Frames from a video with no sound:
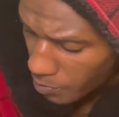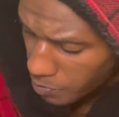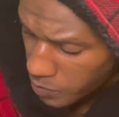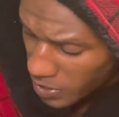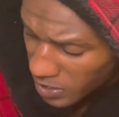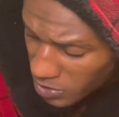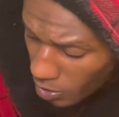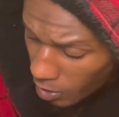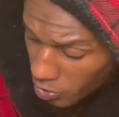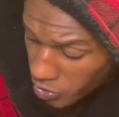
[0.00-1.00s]
but it's
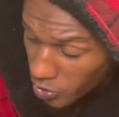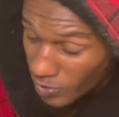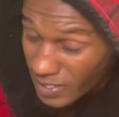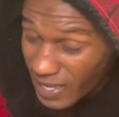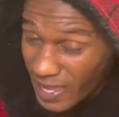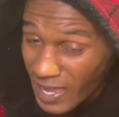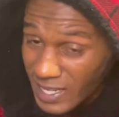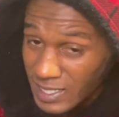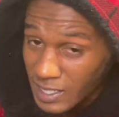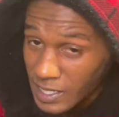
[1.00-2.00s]
also an
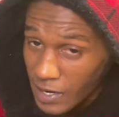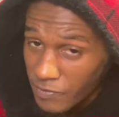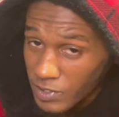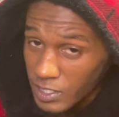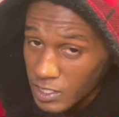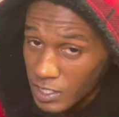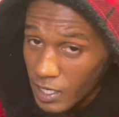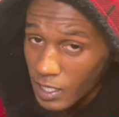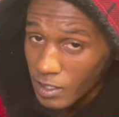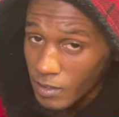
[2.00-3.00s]
excellent aphrodisiac,
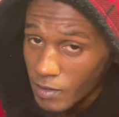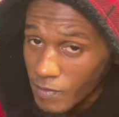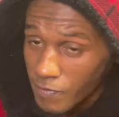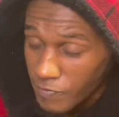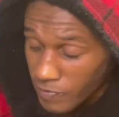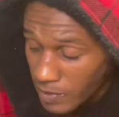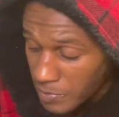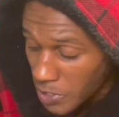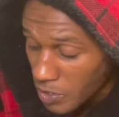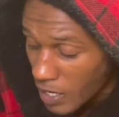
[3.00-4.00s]

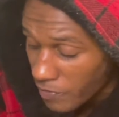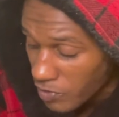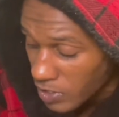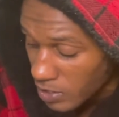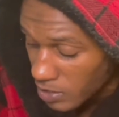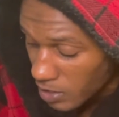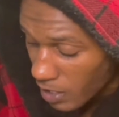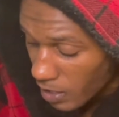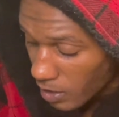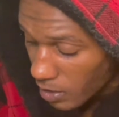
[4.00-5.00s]
female aphrodisiac,
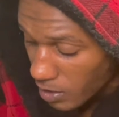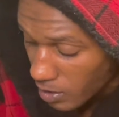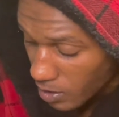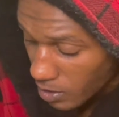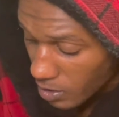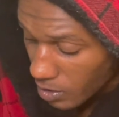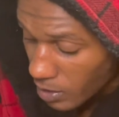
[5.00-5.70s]
to